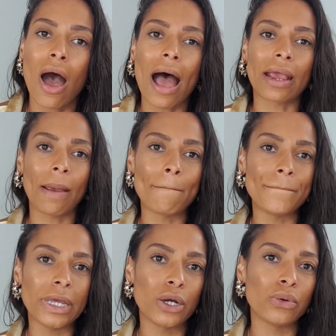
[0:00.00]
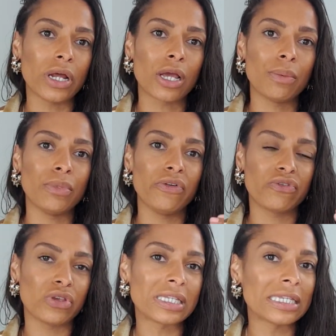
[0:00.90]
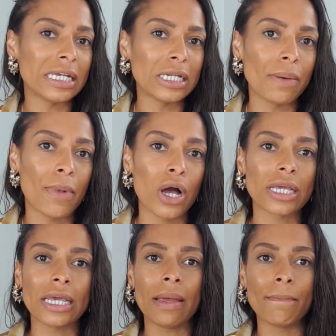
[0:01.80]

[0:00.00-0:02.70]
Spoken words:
I can build, I can move to senior marketing